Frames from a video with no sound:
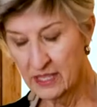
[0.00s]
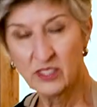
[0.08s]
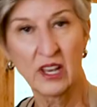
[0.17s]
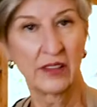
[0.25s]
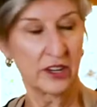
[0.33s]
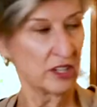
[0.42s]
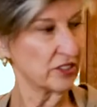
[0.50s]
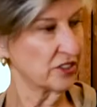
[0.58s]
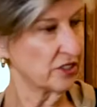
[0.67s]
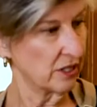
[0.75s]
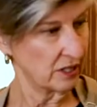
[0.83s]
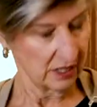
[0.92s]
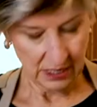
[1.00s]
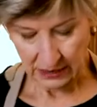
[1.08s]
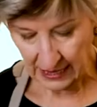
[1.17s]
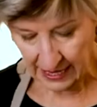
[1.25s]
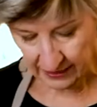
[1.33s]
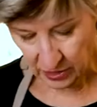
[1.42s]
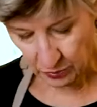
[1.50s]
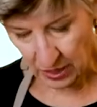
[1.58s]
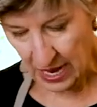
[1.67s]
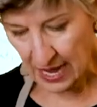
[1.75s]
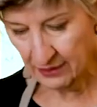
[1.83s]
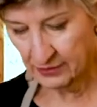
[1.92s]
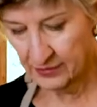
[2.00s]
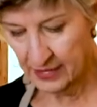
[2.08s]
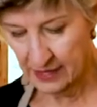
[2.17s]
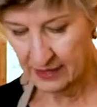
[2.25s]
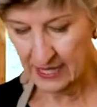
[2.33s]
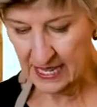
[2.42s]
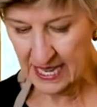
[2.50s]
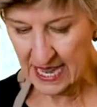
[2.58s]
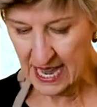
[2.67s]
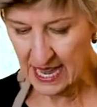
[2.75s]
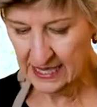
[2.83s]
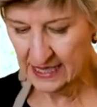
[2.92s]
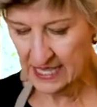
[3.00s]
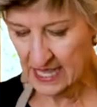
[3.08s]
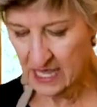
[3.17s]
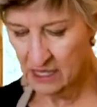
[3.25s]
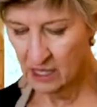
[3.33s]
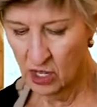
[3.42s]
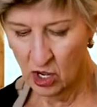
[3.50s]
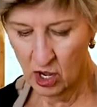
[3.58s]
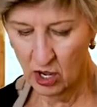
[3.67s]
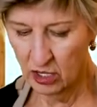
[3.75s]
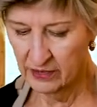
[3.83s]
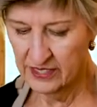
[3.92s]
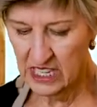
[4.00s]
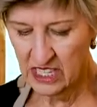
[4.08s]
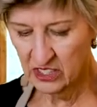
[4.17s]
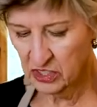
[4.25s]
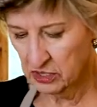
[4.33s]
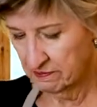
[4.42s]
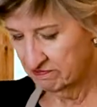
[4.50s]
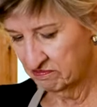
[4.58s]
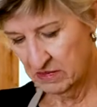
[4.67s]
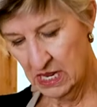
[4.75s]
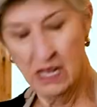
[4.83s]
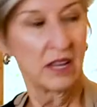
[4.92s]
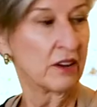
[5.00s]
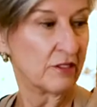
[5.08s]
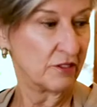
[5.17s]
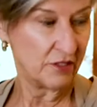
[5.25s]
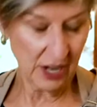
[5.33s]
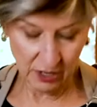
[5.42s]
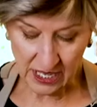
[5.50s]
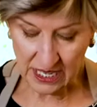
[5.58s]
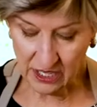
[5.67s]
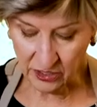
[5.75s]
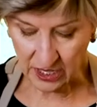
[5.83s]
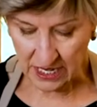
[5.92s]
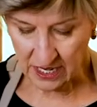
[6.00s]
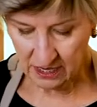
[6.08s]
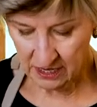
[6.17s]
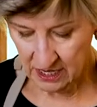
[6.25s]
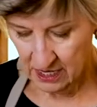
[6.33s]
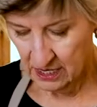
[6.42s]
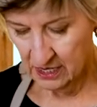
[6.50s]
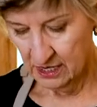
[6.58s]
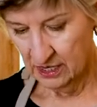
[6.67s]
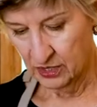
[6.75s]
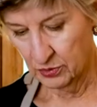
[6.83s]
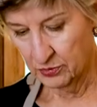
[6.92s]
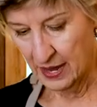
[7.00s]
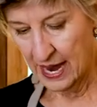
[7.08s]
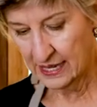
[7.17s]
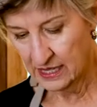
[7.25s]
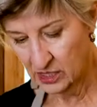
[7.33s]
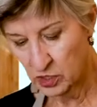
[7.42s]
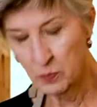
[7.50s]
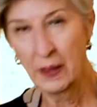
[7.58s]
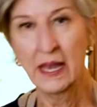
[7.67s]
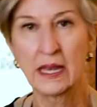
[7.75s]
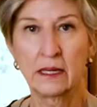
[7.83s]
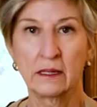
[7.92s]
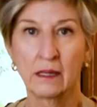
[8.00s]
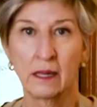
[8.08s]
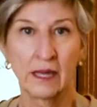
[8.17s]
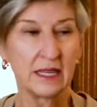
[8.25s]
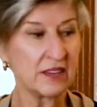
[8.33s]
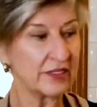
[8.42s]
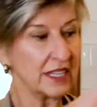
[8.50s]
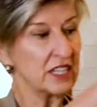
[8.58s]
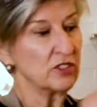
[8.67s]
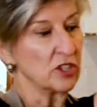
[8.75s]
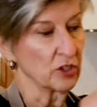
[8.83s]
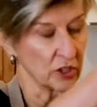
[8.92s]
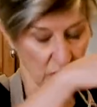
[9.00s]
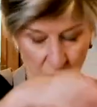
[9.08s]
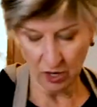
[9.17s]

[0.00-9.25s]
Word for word: of these others, like the Raff, the Chianti, all of these, very easy to find in Spain and even easier to